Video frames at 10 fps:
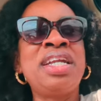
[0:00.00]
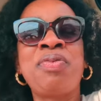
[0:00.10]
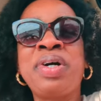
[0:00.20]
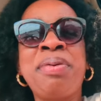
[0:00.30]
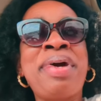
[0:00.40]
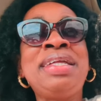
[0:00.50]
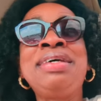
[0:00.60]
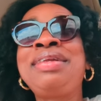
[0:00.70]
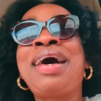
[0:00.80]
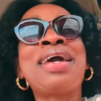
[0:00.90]
of what it may
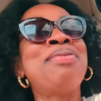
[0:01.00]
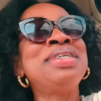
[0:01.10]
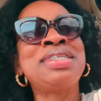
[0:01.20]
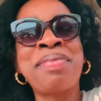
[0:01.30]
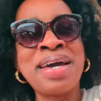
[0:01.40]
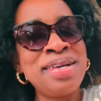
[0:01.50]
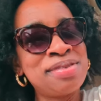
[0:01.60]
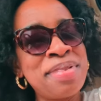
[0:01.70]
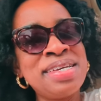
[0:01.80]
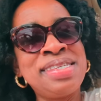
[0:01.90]
look like and what somebody
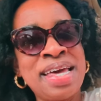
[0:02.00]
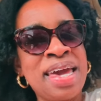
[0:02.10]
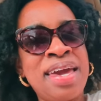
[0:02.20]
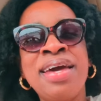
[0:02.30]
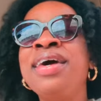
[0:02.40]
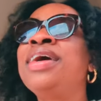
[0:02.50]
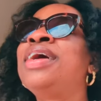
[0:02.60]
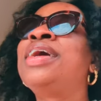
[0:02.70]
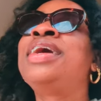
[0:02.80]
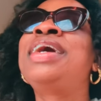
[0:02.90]
else may say
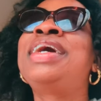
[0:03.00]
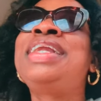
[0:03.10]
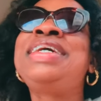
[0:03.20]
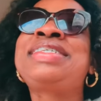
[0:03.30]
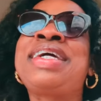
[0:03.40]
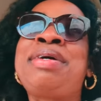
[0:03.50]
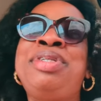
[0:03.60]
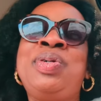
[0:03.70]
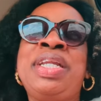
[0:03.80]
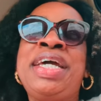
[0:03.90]
let's stop
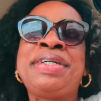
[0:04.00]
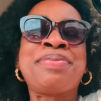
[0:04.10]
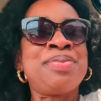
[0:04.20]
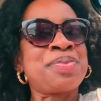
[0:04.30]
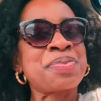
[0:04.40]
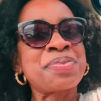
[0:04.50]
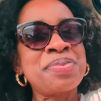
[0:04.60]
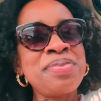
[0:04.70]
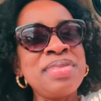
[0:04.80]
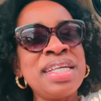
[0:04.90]
doing that
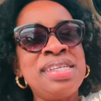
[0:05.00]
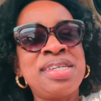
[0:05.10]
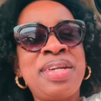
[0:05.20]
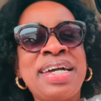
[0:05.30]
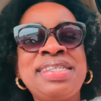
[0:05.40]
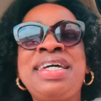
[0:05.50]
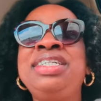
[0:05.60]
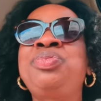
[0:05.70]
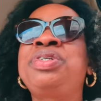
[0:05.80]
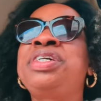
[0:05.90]
so like I said,
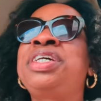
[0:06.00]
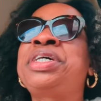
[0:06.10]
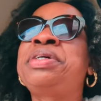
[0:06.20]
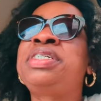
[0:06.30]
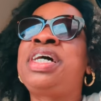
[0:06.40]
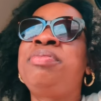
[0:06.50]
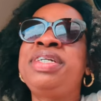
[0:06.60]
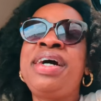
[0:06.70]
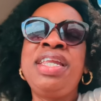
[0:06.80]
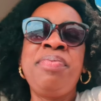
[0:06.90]
I just want to encourage y'all.
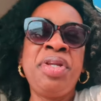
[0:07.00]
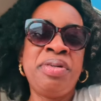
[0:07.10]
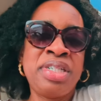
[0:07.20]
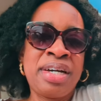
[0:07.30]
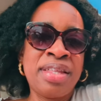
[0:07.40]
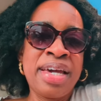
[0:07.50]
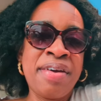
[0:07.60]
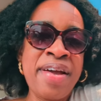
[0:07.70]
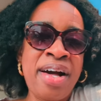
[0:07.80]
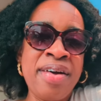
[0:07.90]
But y'all let me know what y'all think.
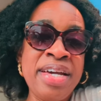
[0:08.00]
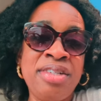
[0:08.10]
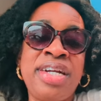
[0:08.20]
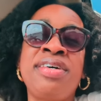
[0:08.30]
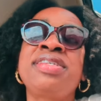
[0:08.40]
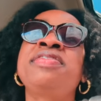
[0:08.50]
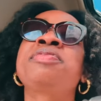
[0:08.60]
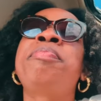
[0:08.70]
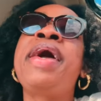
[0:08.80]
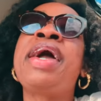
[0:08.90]
If y'all held
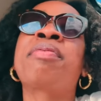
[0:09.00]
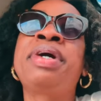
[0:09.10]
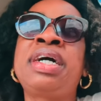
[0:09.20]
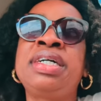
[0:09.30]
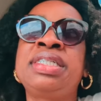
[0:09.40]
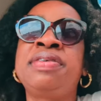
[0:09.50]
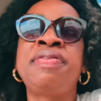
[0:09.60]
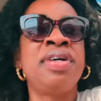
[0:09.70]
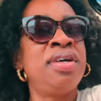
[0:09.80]
yourselves back because of